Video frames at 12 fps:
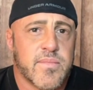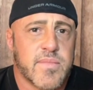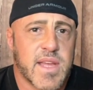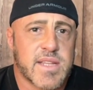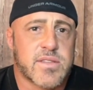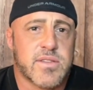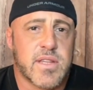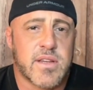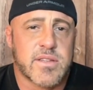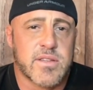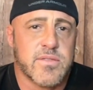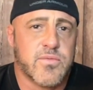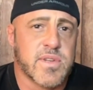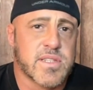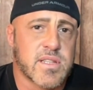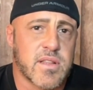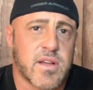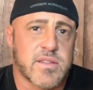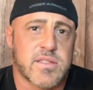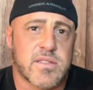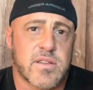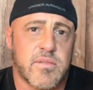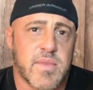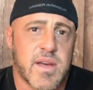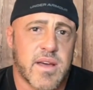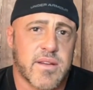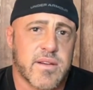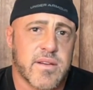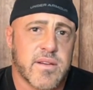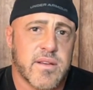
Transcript: That's who tells you wins and losses don't matter.